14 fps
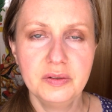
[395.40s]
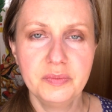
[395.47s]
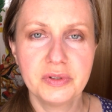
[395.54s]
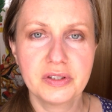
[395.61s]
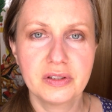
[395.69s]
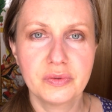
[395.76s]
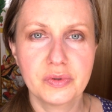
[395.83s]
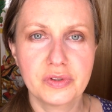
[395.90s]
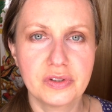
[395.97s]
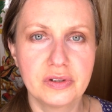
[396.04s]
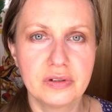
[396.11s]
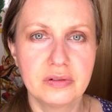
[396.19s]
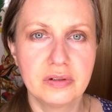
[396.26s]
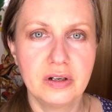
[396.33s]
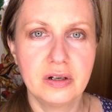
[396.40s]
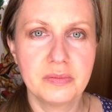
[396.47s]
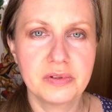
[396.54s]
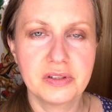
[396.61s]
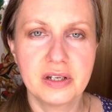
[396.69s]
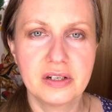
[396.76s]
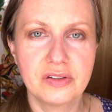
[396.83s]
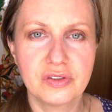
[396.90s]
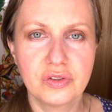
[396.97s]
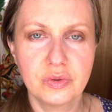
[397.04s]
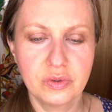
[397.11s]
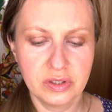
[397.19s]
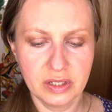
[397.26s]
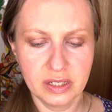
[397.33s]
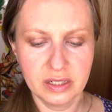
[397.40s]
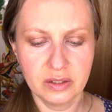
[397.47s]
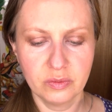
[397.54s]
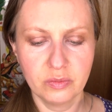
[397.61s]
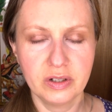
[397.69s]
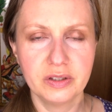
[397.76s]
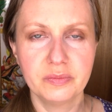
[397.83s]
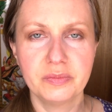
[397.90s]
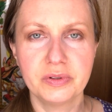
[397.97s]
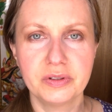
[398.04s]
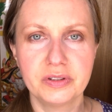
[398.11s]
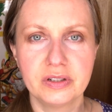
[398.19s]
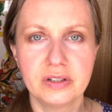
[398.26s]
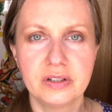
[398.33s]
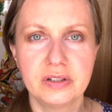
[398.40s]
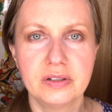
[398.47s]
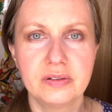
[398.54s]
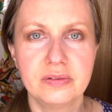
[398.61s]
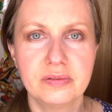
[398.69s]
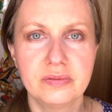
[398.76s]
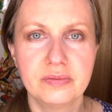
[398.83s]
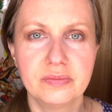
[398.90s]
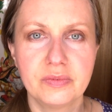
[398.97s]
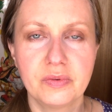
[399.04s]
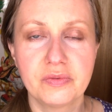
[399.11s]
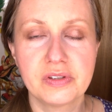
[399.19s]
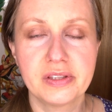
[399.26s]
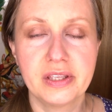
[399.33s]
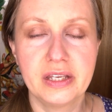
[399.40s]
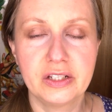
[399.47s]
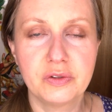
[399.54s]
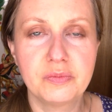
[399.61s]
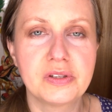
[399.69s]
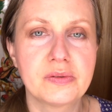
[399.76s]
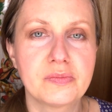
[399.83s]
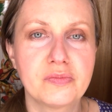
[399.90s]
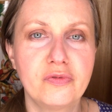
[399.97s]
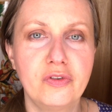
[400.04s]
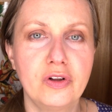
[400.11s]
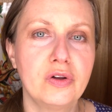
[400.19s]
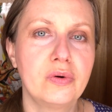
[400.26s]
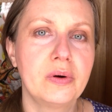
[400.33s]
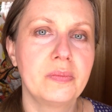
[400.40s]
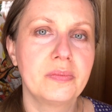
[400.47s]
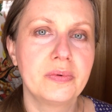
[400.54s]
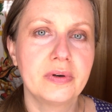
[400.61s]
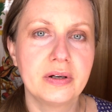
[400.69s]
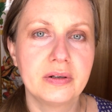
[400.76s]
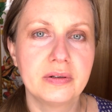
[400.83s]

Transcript: basically there was a homicide and suicide in one, but obviously there had to be some follow-up.